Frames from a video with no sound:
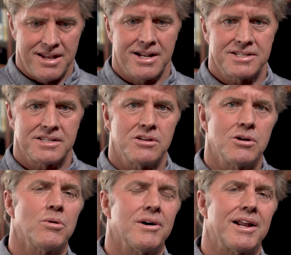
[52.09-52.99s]
and I said, you
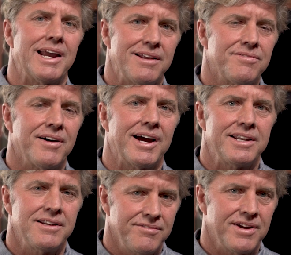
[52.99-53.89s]
know what, I can
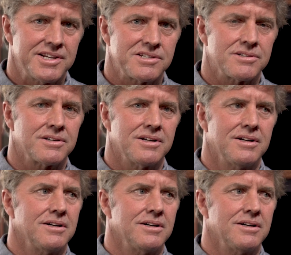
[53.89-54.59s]
find an investor,